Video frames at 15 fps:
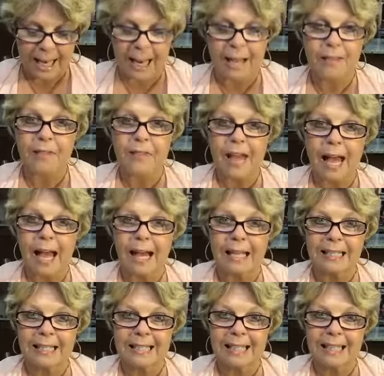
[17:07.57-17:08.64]
And
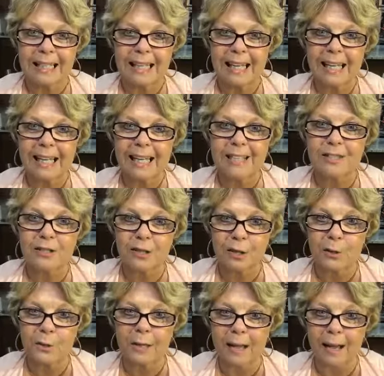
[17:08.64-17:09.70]
that is
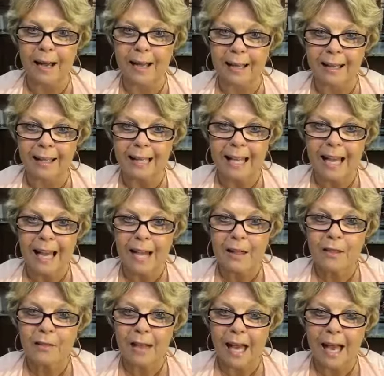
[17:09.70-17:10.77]
you and I.
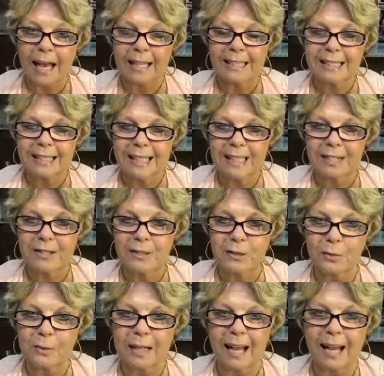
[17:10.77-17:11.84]
That is
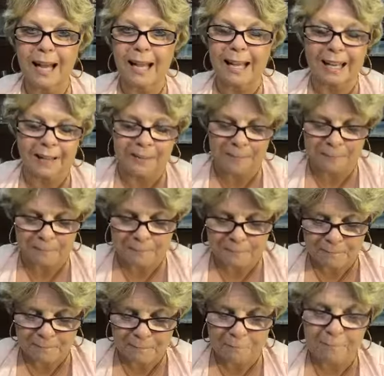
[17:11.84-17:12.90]
you and I.
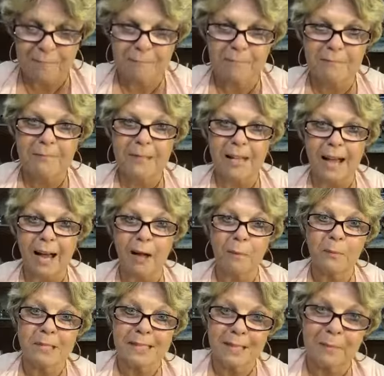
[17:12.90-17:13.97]
I
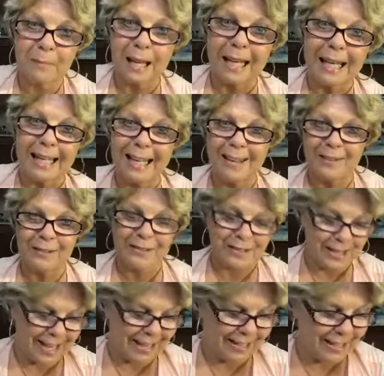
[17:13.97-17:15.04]
almost didn't make it either,
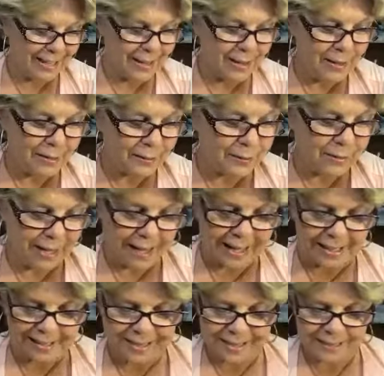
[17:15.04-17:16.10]
Jan, through
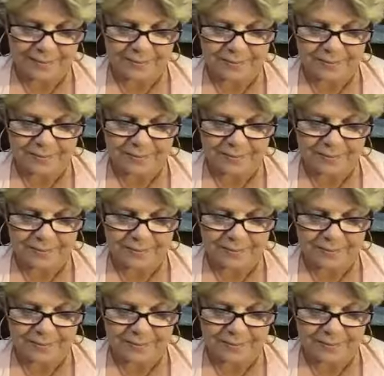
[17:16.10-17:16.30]
that.